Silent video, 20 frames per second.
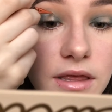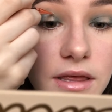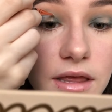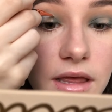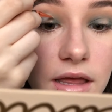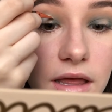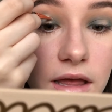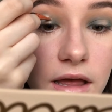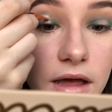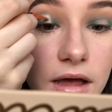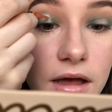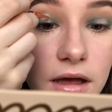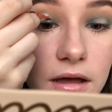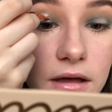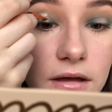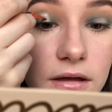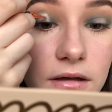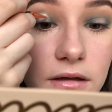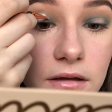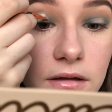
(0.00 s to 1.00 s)
Yeah,
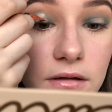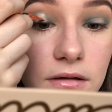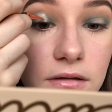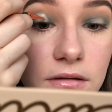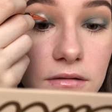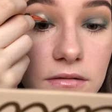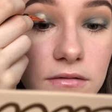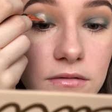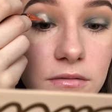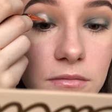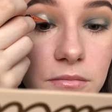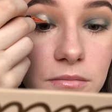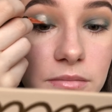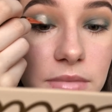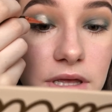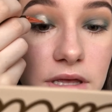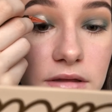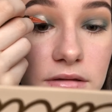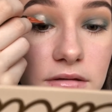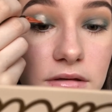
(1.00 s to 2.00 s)
so
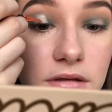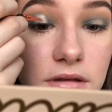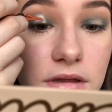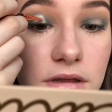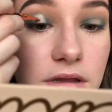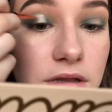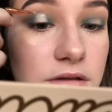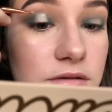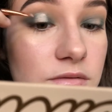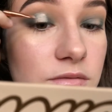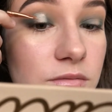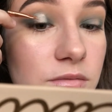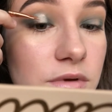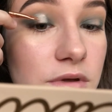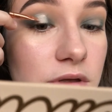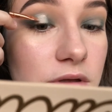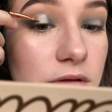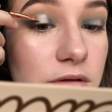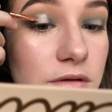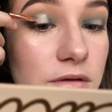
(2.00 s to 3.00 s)
basically that's
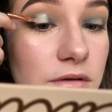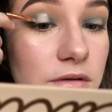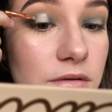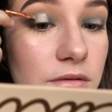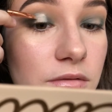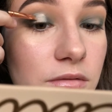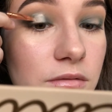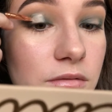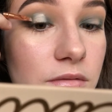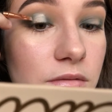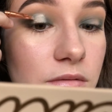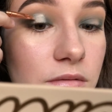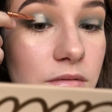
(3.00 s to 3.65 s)
what you do.